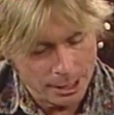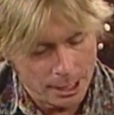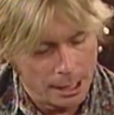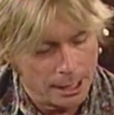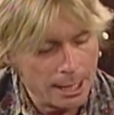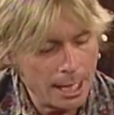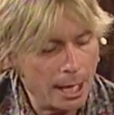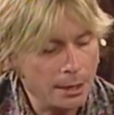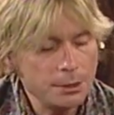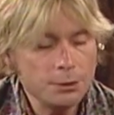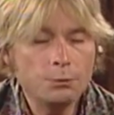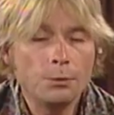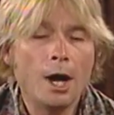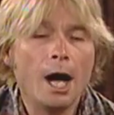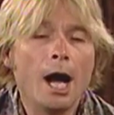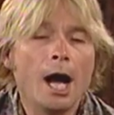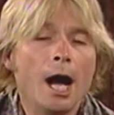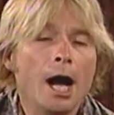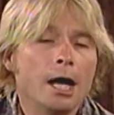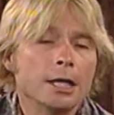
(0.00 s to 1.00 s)
Now he
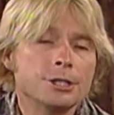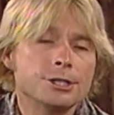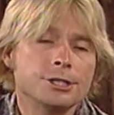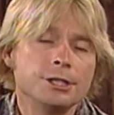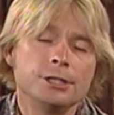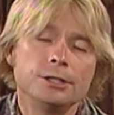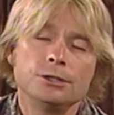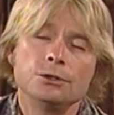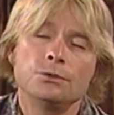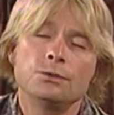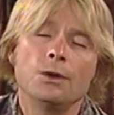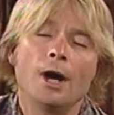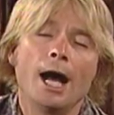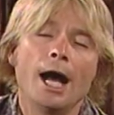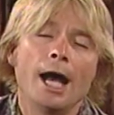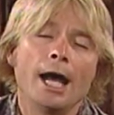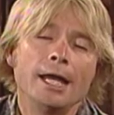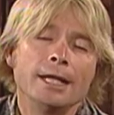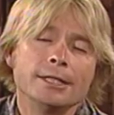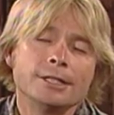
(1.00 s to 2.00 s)
walks in
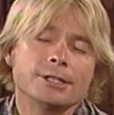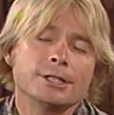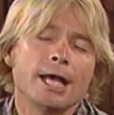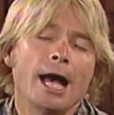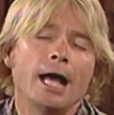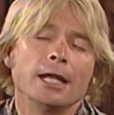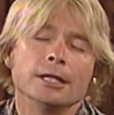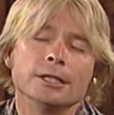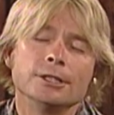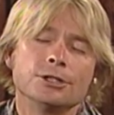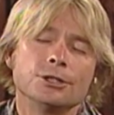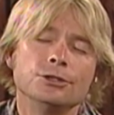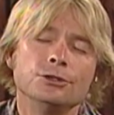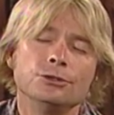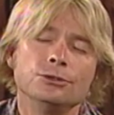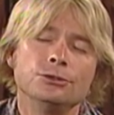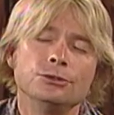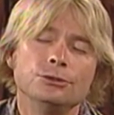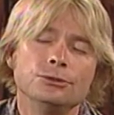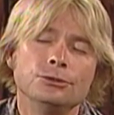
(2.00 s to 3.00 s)
quiet
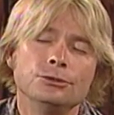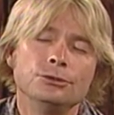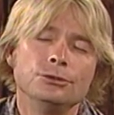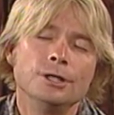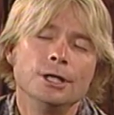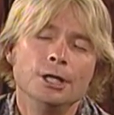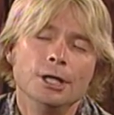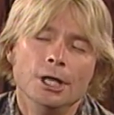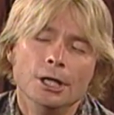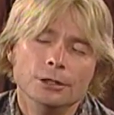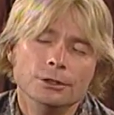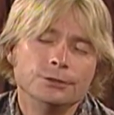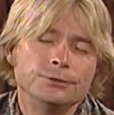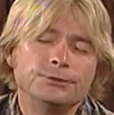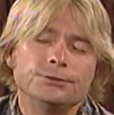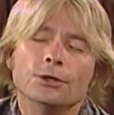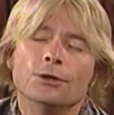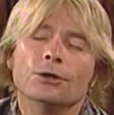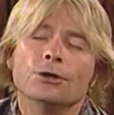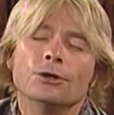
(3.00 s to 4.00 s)
solitude, the
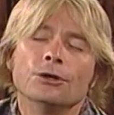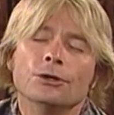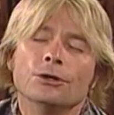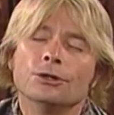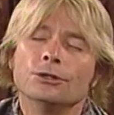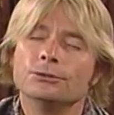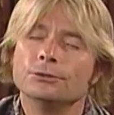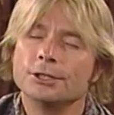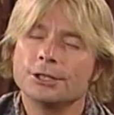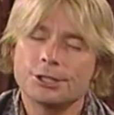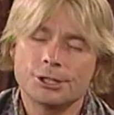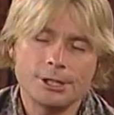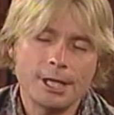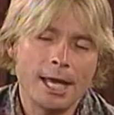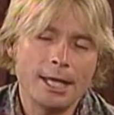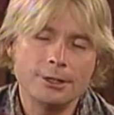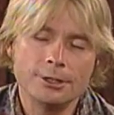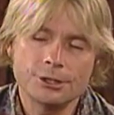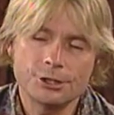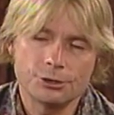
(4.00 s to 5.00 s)
forests
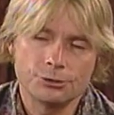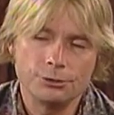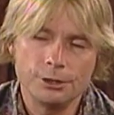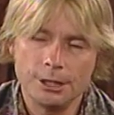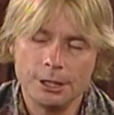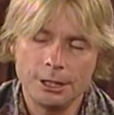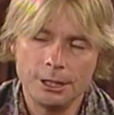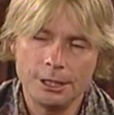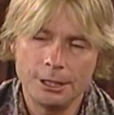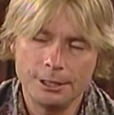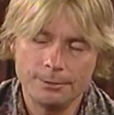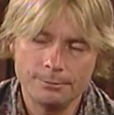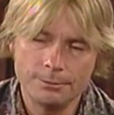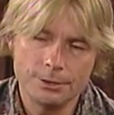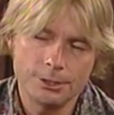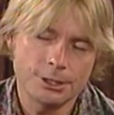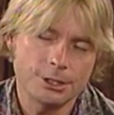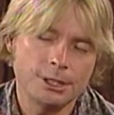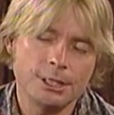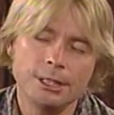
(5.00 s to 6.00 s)
and the
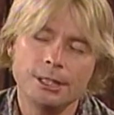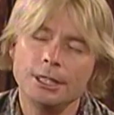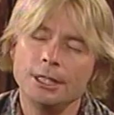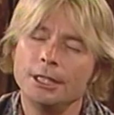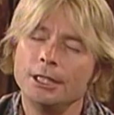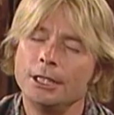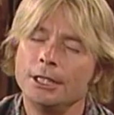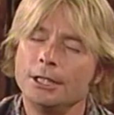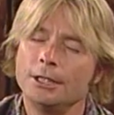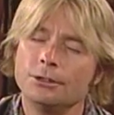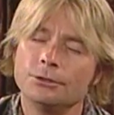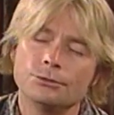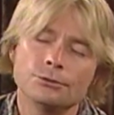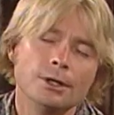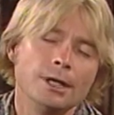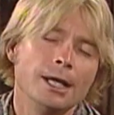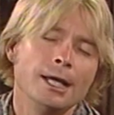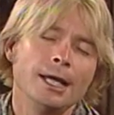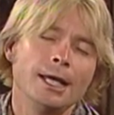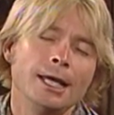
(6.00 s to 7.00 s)
streams, seeking
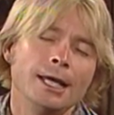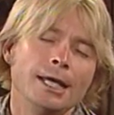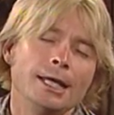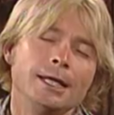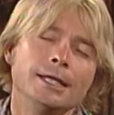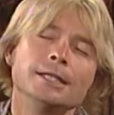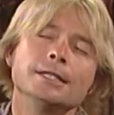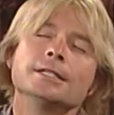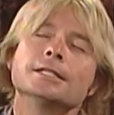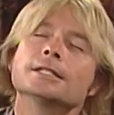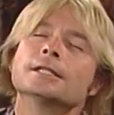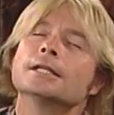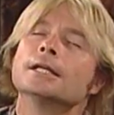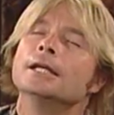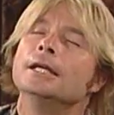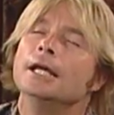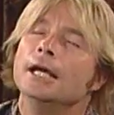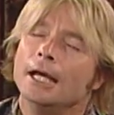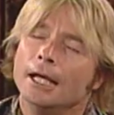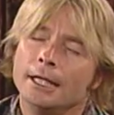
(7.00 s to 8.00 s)
grace
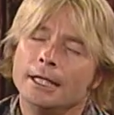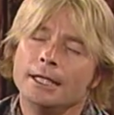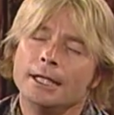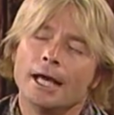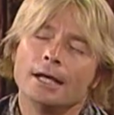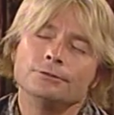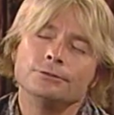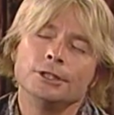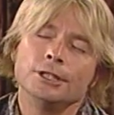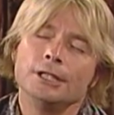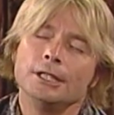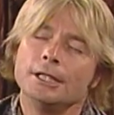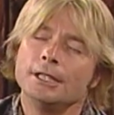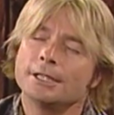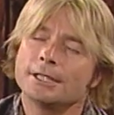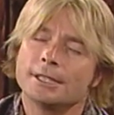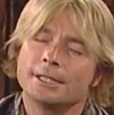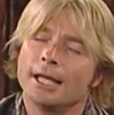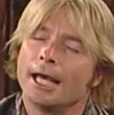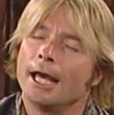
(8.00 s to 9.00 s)
in every
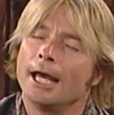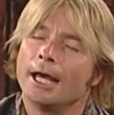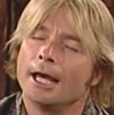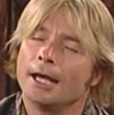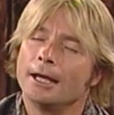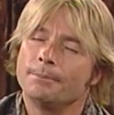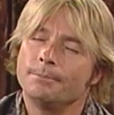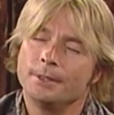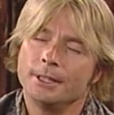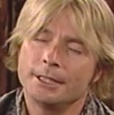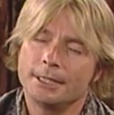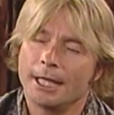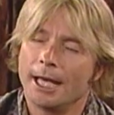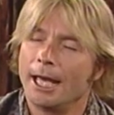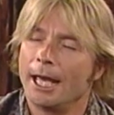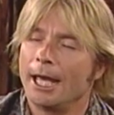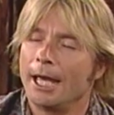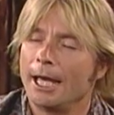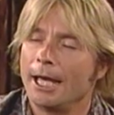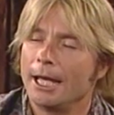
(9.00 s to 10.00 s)
step he
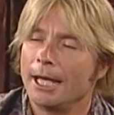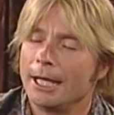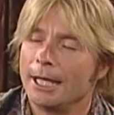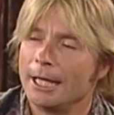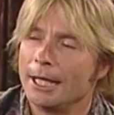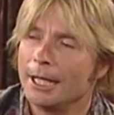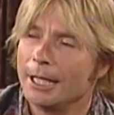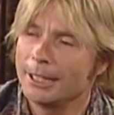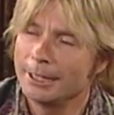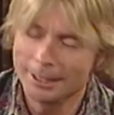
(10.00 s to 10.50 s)
takes.